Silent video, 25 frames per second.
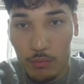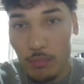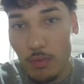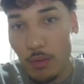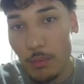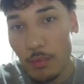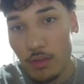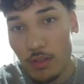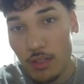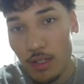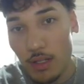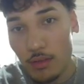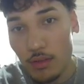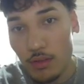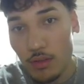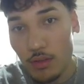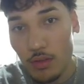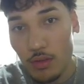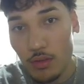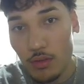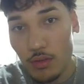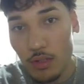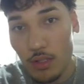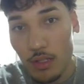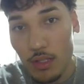maybe touch
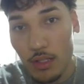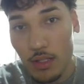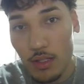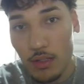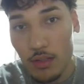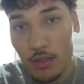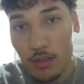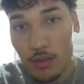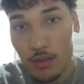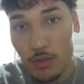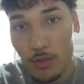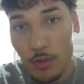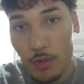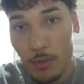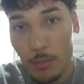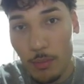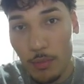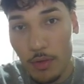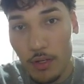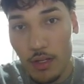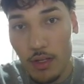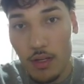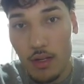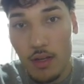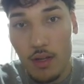OTE in this
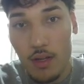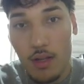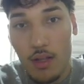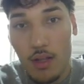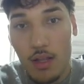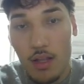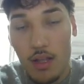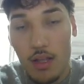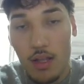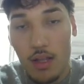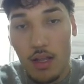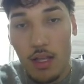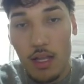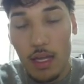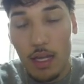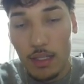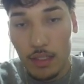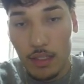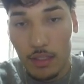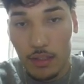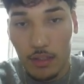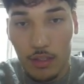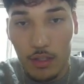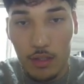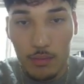30-minute, and
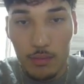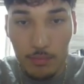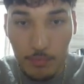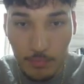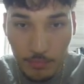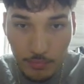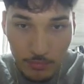then dump.